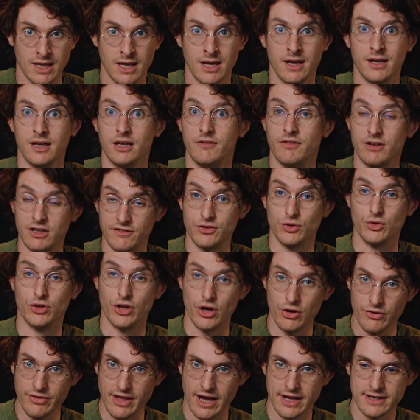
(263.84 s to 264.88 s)
Even if you
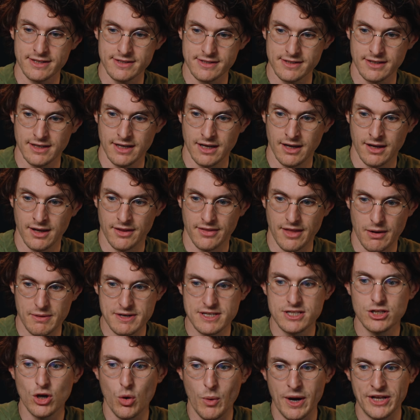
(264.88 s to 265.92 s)
know that, there
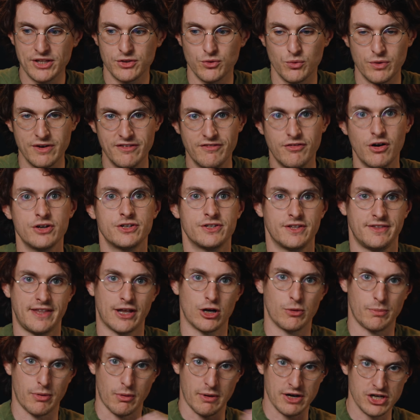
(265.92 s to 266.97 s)
is no way to revert that
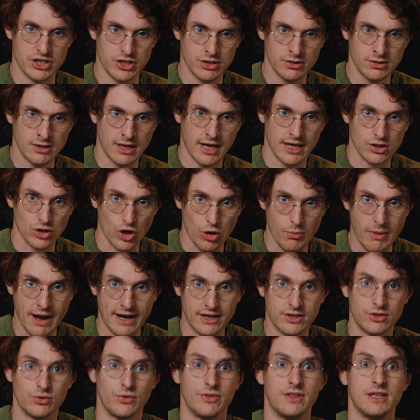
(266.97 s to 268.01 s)
operation and go
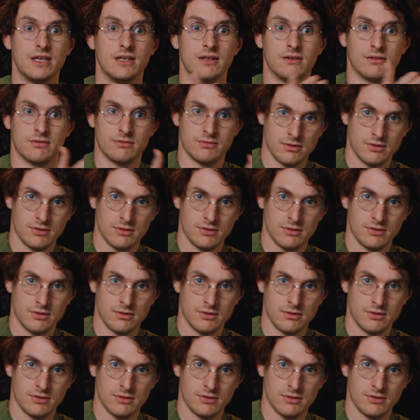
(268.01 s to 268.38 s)
back to the